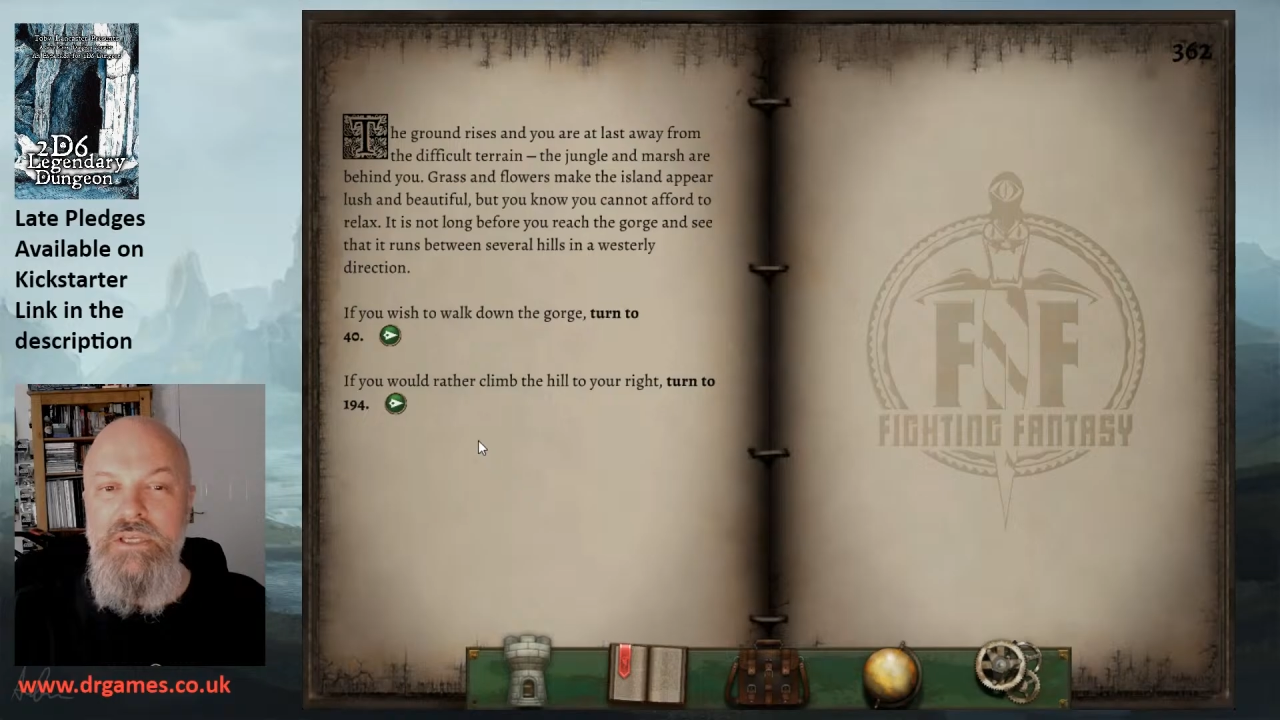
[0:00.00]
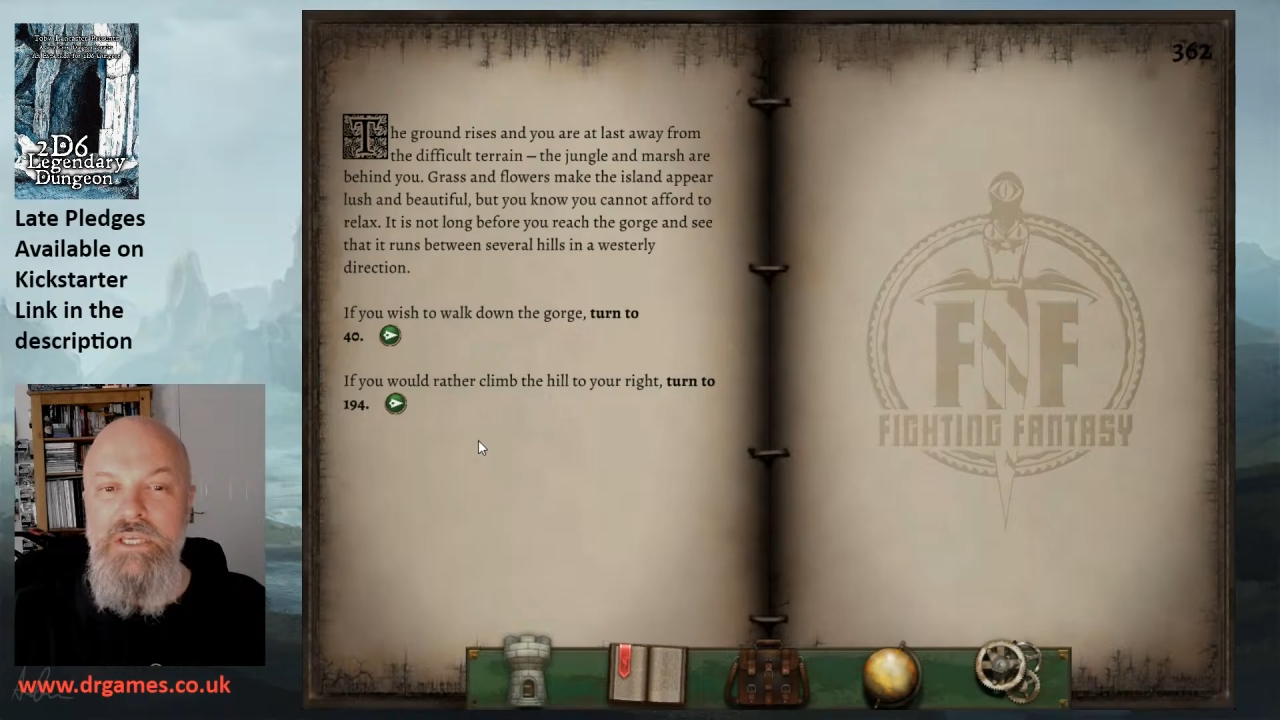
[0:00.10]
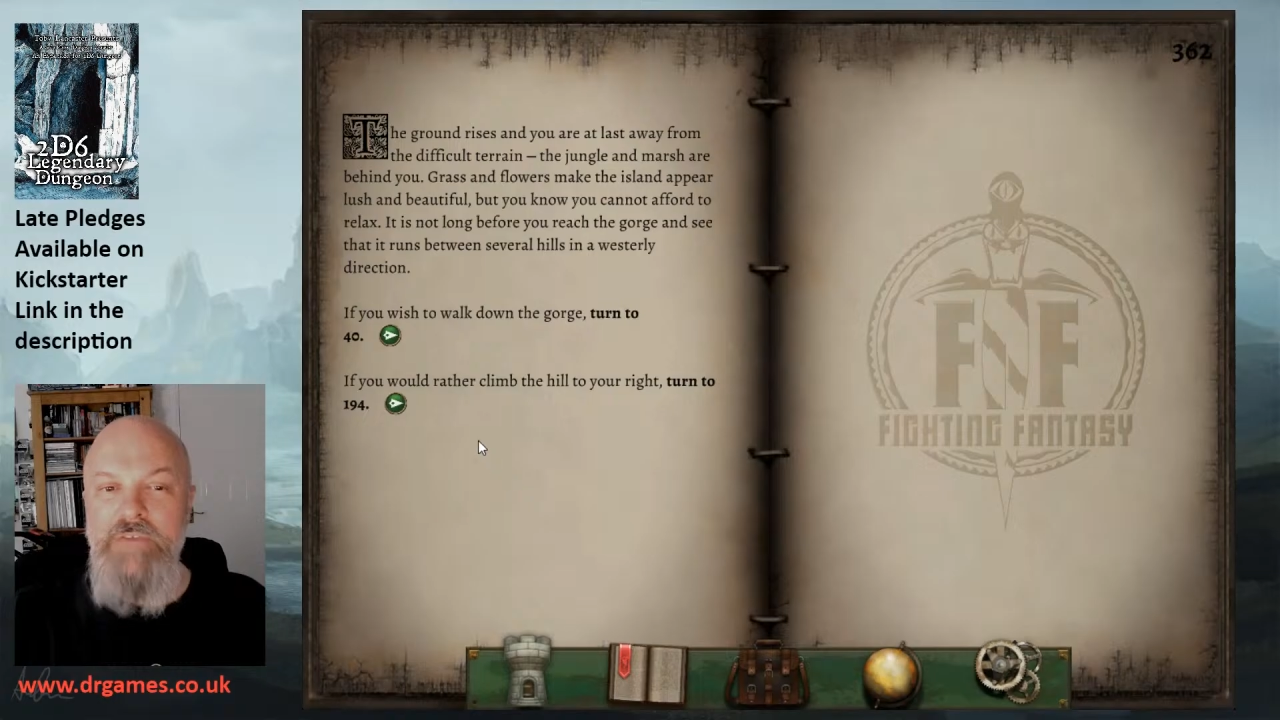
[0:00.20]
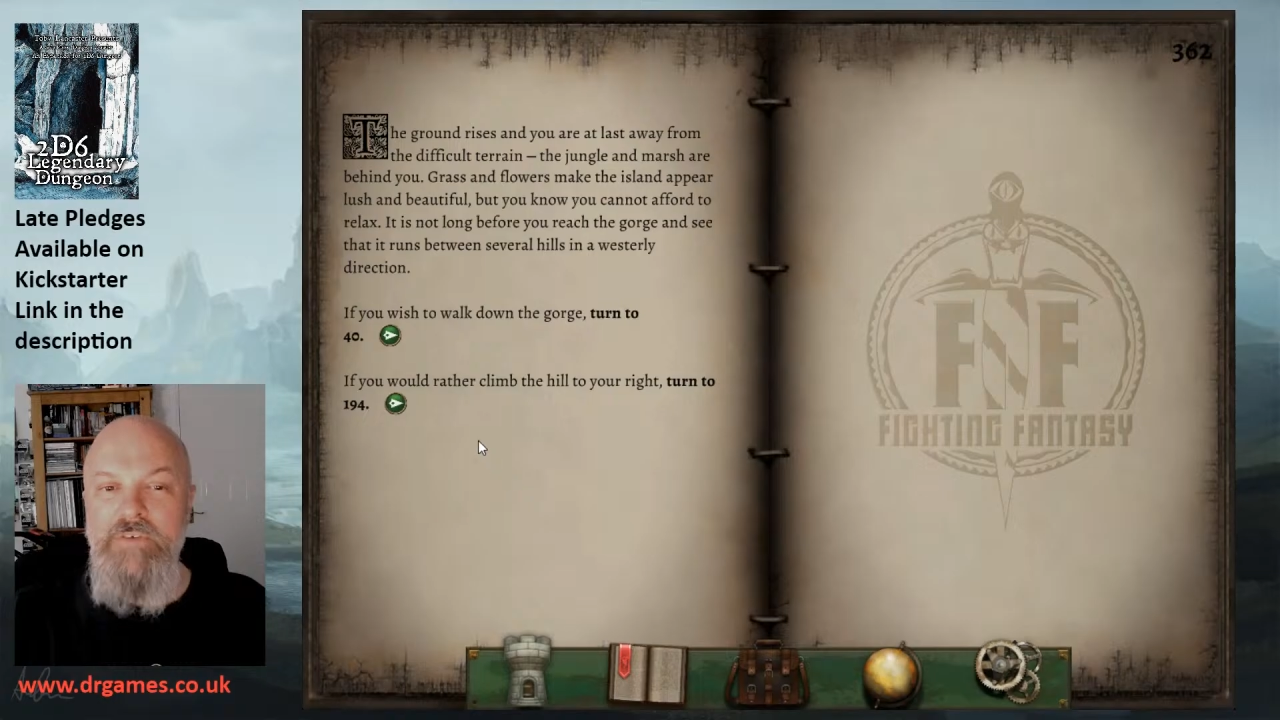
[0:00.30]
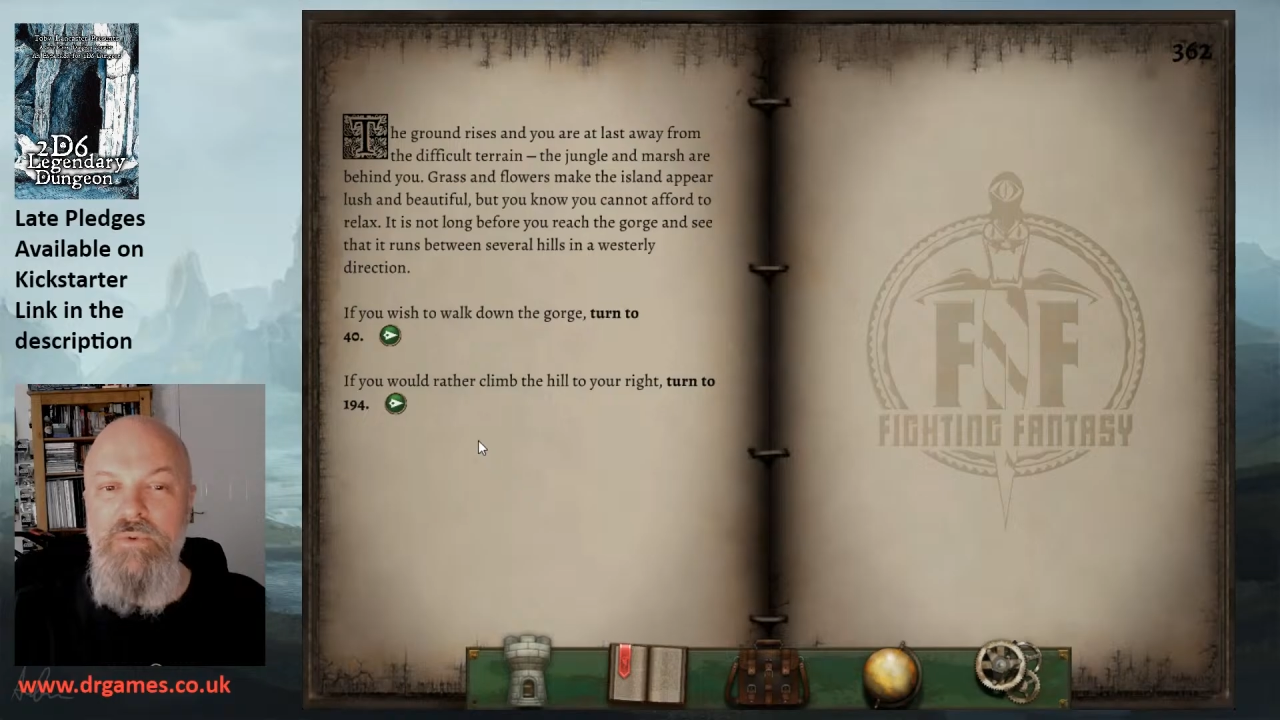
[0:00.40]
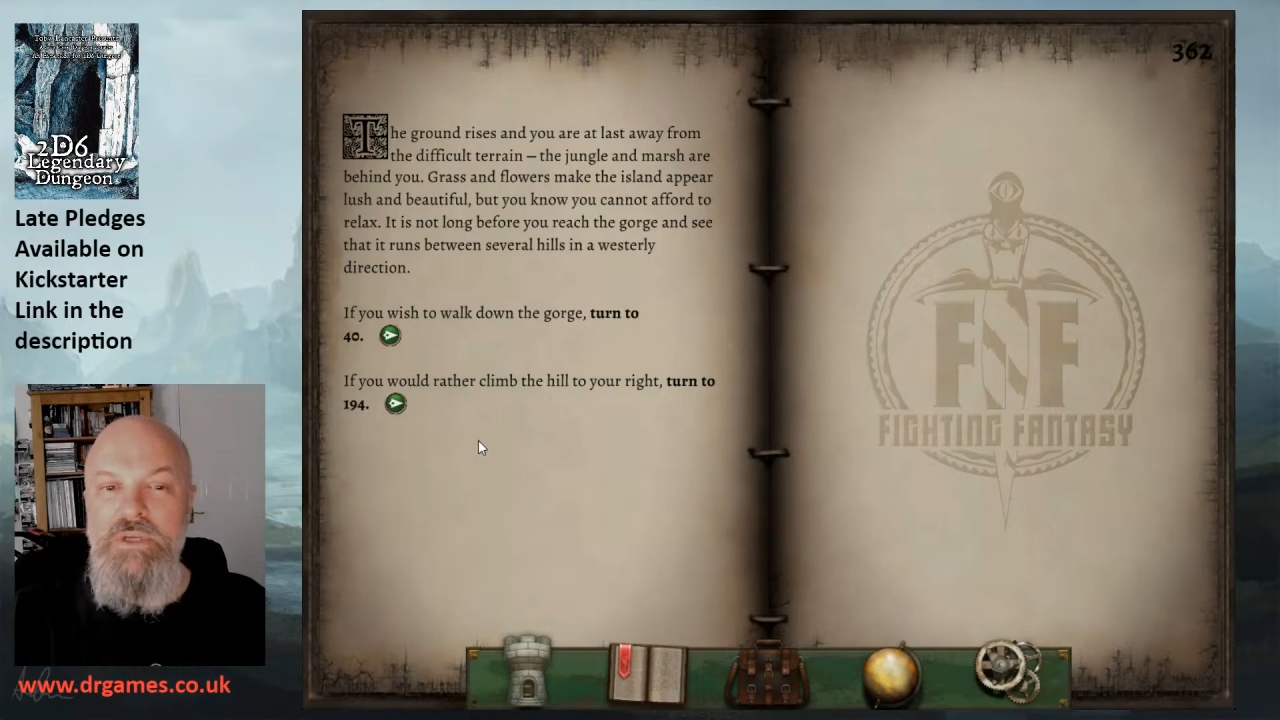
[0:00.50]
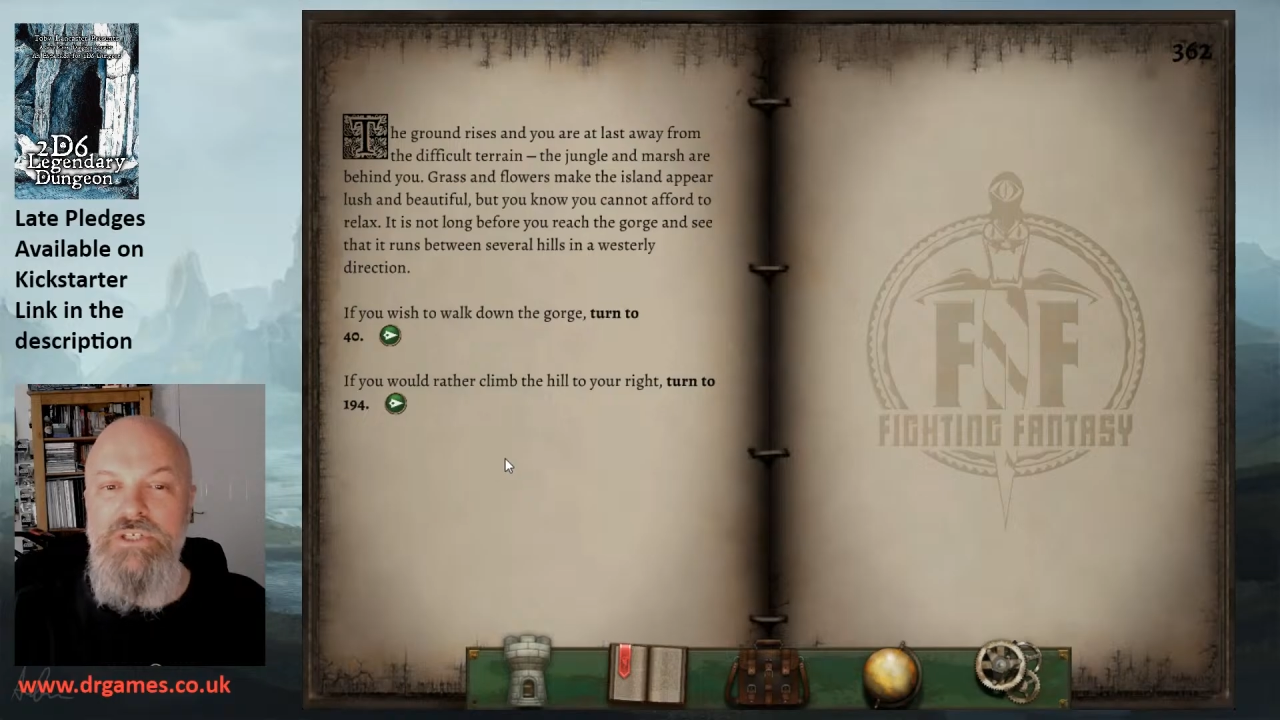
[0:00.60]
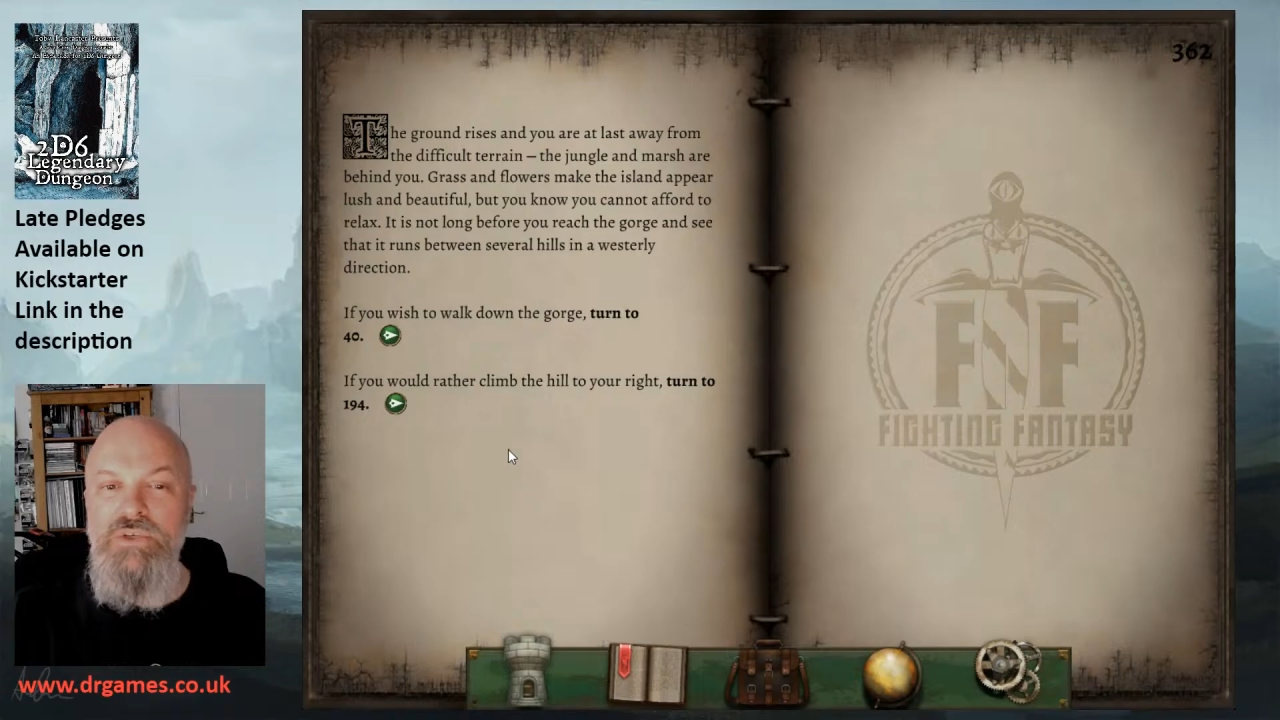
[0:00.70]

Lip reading: If you wish